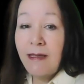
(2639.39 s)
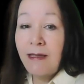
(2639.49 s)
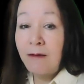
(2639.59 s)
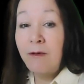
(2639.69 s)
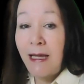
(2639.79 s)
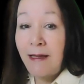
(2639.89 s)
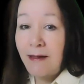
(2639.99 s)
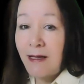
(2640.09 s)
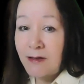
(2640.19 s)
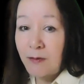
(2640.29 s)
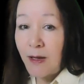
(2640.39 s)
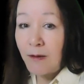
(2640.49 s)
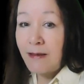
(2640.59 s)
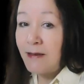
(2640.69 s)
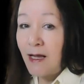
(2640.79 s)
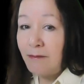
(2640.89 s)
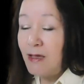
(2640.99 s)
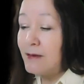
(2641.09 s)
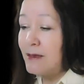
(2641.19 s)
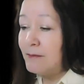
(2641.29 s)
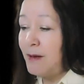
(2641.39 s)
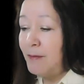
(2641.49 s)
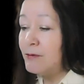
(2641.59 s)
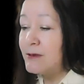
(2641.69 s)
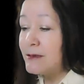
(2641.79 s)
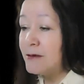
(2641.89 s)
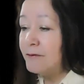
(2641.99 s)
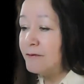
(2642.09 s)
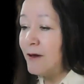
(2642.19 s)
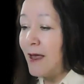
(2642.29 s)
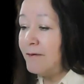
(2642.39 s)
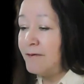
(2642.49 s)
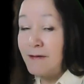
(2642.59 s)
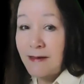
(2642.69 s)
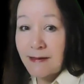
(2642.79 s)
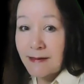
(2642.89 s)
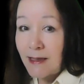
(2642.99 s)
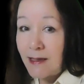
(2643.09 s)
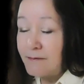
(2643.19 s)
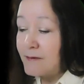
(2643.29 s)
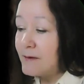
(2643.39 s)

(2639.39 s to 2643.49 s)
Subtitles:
It could end as well. It did not mean that people would serve for life slaves.